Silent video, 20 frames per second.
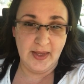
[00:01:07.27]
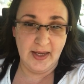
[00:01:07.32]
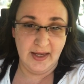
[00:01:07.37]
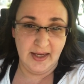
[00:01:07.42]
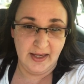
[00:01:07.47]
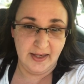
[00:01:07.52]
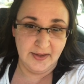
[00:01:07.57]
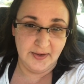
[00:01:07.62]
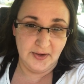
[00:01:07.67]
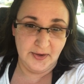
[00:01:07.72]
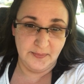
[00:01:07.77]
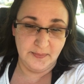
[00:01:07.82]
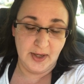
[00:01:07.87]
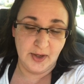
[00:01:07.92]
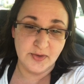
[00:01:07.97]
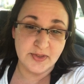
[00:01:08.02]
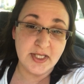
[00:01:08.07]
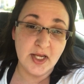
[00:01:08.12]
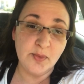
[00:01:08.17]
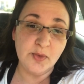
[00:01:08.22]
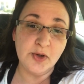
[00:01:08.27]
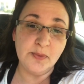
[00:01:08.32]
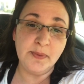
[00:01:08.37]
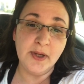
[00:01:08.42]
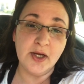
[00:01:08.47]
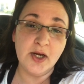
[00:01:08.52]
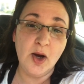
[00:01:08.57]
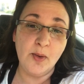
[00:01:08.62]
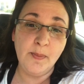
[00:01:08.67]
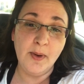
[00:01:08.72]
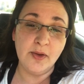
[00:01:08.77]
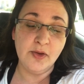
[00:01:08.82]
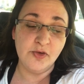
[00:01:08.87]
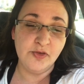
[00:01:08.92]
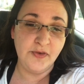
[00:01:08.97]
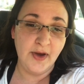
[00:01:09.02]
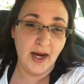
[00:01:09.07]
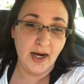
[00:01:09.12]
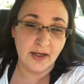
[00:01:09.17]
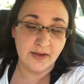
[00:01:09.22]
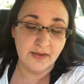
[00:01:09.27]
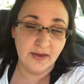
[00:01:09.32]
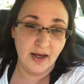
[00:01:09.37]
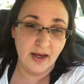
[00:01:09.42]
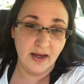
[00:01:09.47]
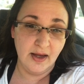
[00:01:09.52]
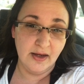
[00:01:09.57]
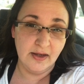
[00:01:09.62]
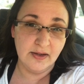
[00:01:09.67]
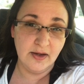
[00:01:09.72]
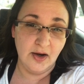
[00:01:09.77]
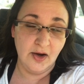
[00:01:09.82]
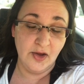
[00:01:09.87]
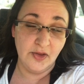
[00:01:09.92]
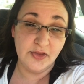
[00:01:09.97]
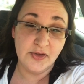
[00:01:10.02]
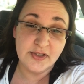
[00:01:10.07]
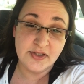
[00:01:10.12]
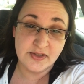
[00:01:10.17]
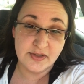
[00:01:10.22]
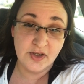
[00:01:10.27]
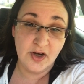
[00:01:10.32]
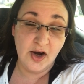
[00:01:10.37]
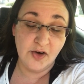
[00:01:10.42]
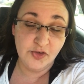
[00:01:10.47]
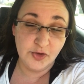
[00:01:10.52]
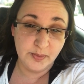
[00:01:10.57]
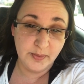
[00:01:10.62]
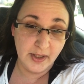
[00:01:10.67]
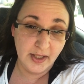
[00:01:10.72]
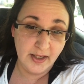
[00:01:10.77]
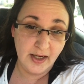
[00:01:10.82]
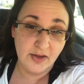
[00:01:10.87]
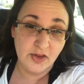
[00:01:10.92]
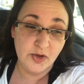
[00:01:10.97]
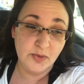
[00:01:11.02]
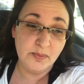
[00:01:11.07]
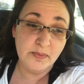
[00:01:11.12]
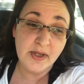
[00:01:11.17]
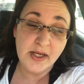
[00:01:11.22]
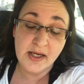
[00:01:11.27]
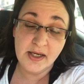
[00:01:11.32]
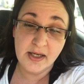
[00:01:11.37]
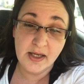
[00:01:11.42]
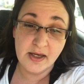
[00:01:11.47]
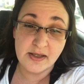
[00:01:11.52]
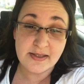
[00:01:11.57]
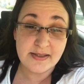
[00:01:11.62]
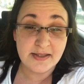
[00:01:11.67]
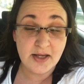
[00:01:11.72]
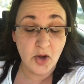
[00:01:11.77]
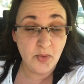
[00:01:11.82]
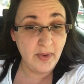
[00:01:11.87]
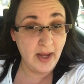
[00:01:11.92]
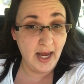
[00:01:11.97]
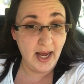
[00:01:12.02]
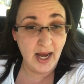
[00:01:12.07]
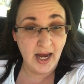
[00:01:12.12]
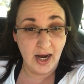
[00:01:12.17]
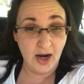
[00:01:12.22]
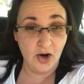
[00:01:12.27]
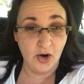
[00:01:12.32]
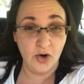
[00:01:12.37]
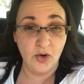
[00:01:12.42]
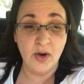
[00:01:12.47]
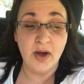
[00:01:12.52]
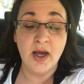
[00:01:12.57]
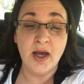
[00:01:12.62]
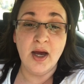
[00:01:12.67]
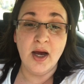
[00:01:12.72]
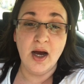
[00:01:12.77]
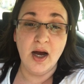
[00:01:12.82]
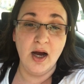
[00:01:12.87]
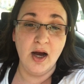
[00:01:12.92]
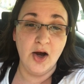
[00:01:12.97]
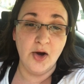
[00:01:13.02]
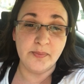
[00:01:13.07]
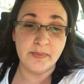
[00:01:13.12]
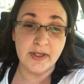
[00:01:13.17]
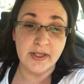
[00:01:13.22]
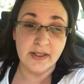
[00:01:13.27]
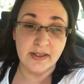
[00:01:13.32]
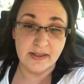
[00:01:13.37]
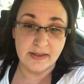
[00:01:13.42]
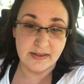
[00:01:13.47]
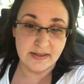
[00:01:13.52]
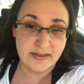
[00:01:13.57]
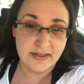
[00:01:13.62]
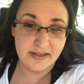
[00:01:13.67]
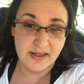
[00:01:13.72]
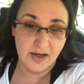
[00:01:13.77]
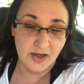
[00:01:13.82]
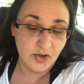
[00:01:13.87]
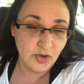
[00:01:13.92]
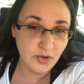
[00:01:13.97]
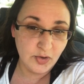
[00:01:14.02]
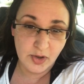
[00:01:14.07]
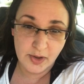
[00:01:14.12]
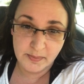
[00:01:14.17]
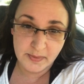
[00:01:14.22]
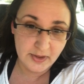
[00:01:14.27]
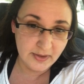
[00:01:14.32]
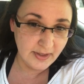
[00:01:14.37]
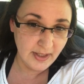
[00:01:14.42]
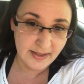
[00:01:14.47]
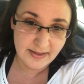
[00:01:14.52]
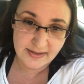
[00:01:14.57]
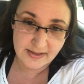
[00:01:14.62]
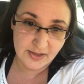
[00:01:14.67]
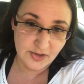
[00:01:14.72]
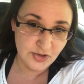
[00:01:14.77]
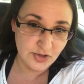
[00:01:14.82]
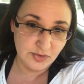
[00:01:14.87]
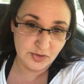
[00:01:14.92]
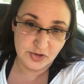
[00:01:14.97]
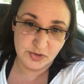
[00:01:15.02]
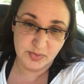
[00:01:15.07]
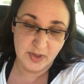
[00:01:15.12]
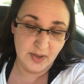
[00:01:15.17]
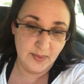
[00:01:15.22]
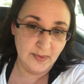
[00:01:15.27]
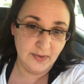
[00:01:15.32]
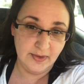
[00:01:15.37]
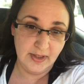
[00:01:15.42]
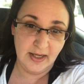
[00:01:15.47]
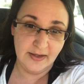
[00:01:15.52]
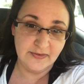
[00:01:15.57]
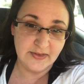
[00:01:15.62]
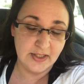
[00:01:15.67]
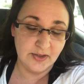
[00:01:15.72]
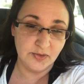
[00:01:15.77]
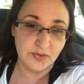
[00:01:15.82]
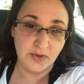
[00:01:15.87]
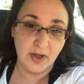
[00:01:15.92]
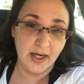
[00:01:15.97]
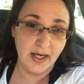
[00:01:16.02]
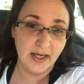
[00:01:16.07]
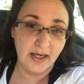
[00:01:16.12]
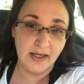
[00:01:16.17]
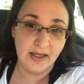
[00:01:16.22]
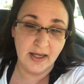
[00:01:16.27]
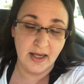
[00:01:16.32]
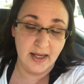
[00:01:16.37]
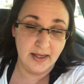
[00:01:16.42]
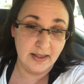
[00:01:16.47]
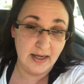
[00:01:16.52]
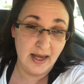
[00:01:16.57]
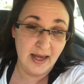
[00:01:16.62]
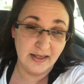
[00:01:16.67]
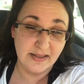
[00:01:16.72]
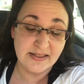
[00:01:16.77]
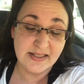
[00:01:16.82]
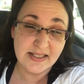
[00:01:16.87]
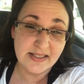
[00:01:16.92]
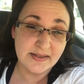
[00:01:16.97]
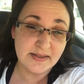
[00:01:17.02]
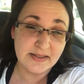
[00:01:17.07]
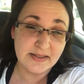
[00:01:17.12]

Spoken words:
And I was able to pick up on the fact that this government and the media somehow is criminalizing Jewish people left and right, and